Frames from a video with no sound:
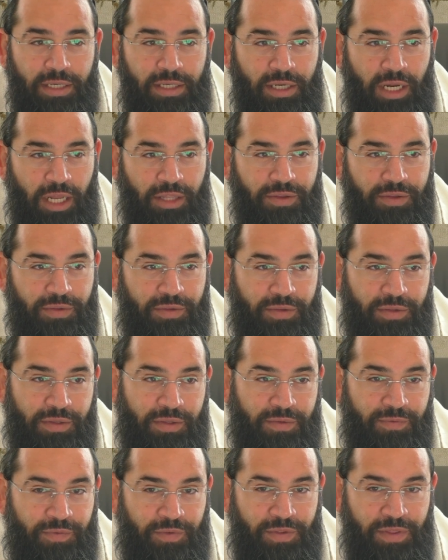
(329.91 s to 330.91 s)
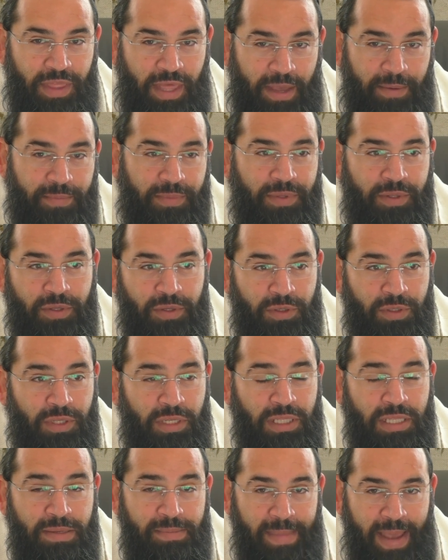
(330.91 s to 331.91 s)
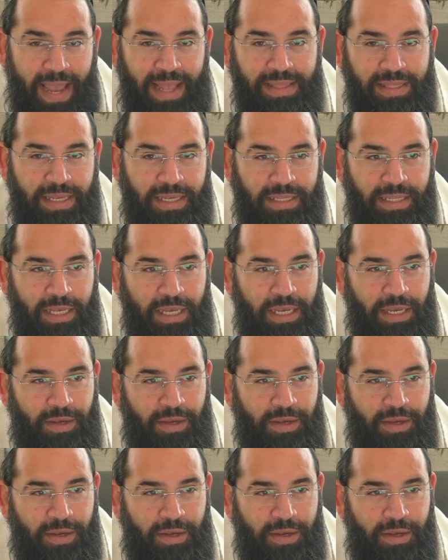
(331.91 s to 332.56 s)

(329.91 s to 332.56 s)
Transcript: not for them to demand it.